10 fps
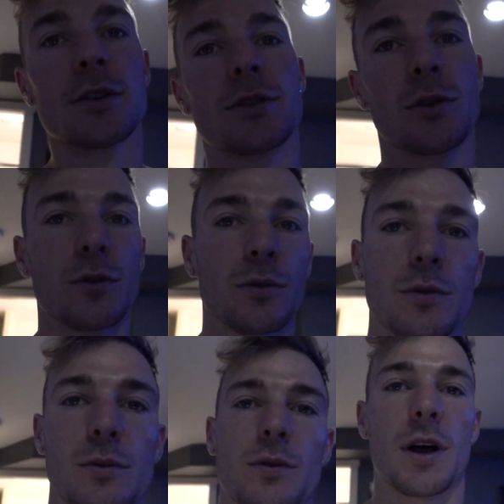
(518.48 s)

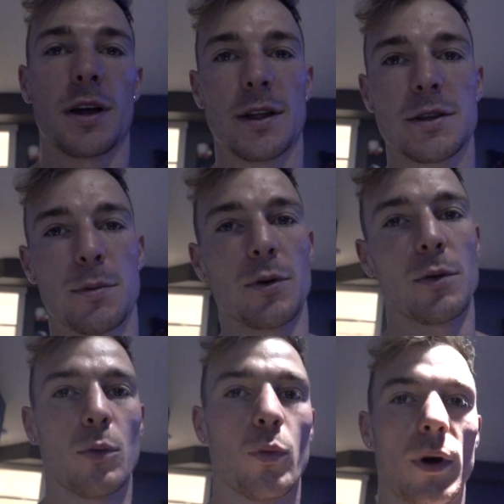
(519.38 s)
So that's
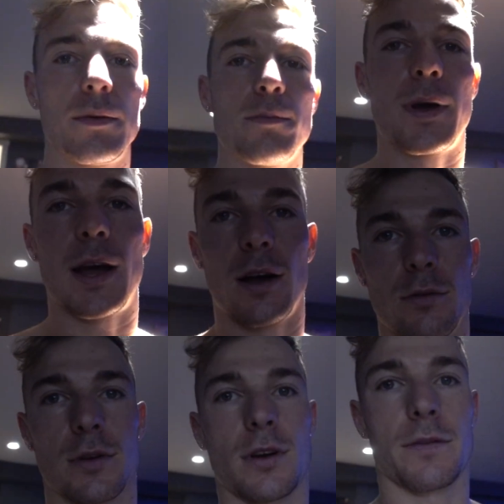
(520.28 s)
about one
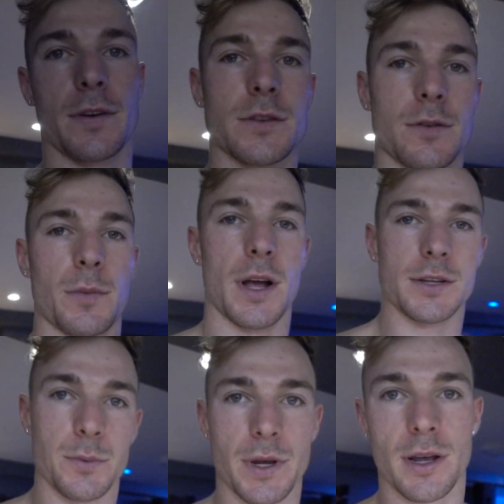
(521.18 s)
pound difference from
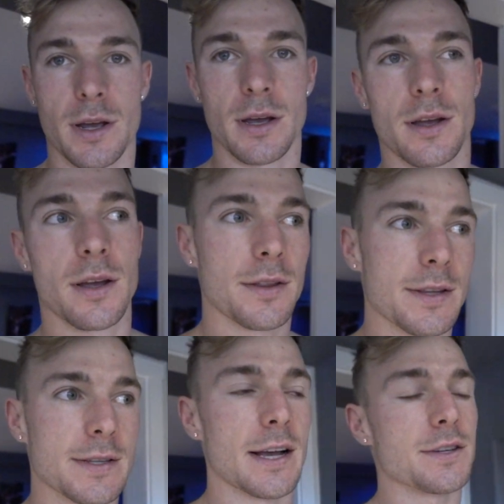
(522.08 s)
last week.
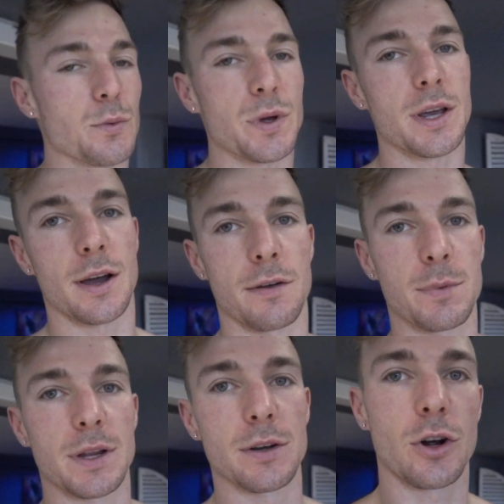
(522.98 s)
This last week
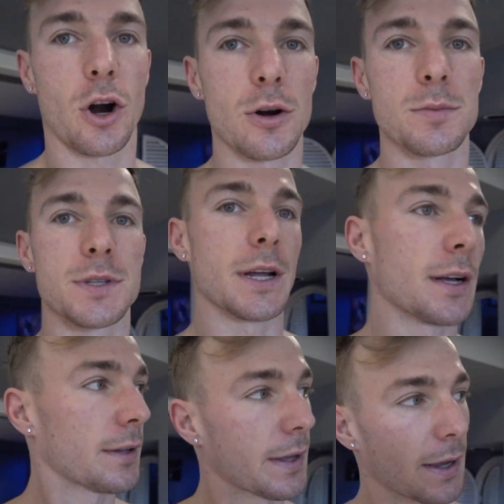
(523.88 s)
I've been carb
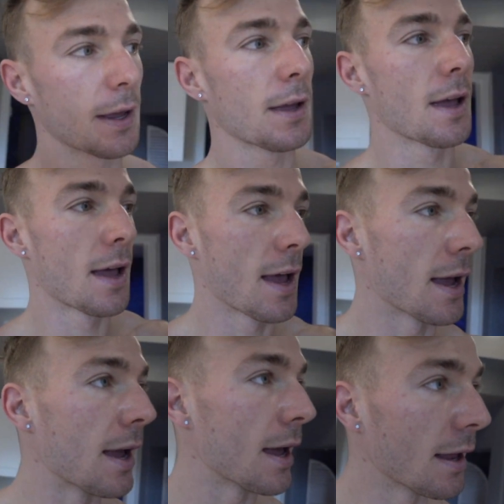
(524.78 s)
cycling
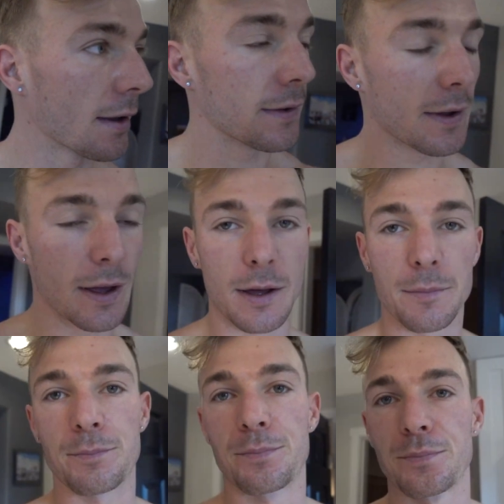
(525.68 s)
and
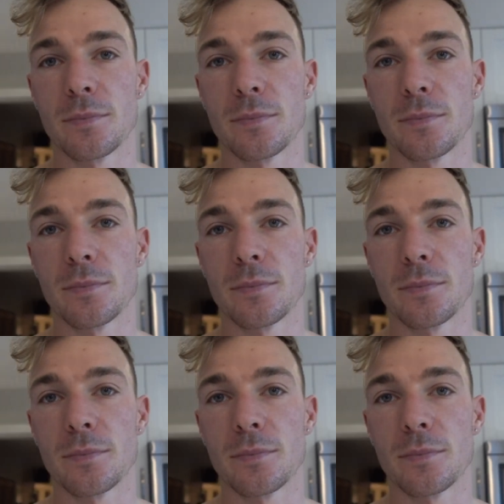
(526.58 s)
um,